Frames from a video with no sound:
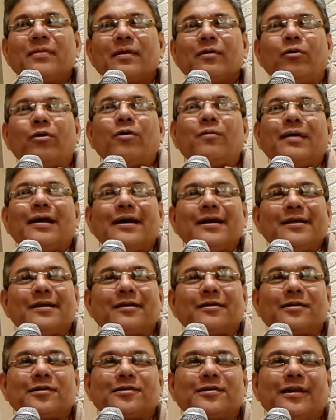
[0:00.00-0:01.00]
Oh my dear
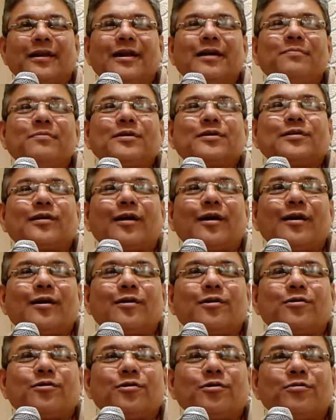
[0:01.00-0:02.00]
Krishna, let me
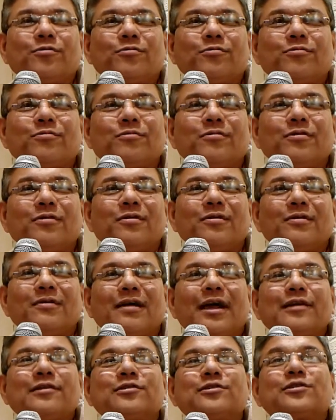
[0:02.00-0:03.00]
surrender to you
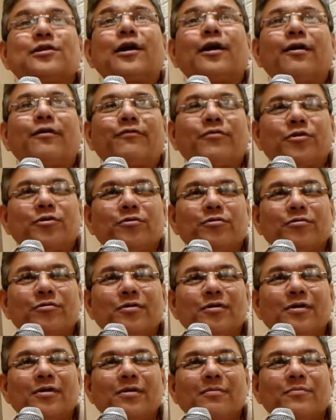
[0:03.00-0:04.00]
and serve
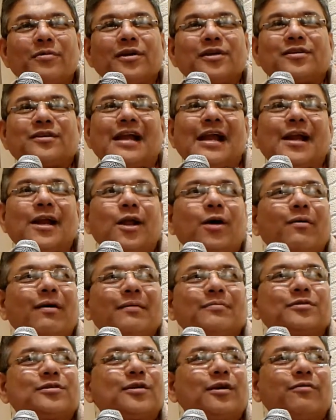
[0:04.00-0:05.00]
you, because right now
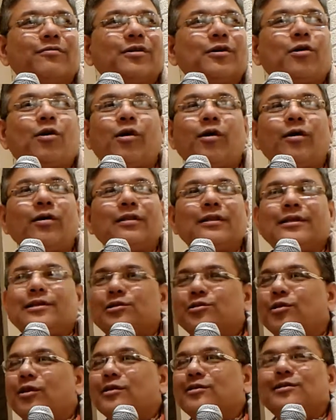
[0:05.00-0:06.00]
I'm serving all these
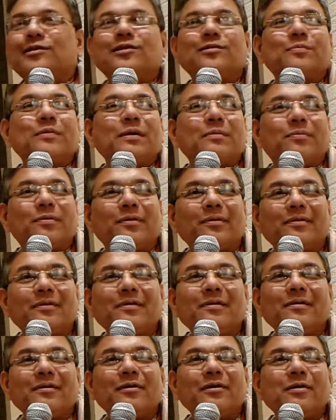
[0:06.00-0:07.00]
nonsense people,
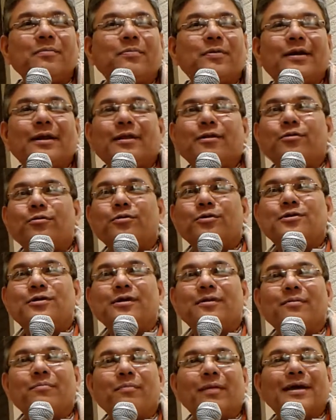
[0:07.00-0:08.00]
Kripan and
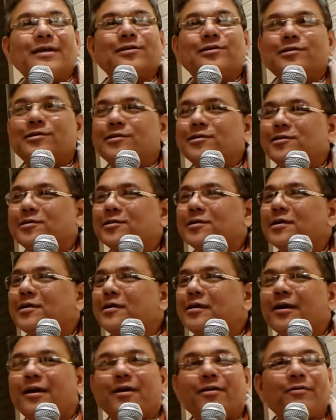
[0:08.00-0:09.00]
Durjan, misers
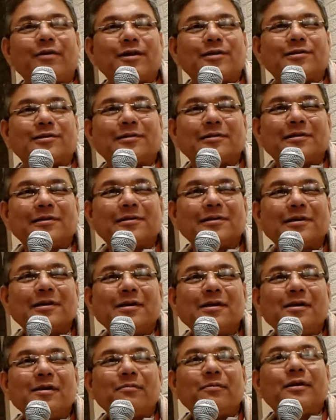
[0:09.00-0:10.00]
and rascals.
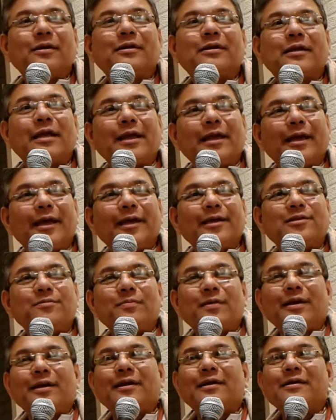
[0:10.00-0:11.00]
But engage
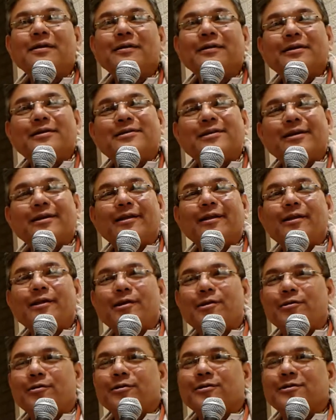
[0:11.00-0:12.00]
me eternally
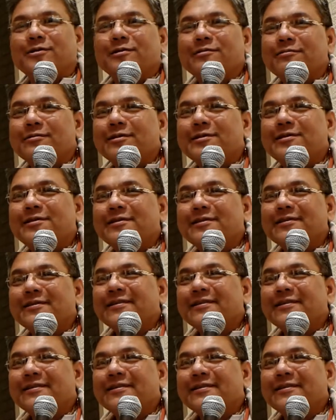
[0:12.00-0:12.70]
in your service.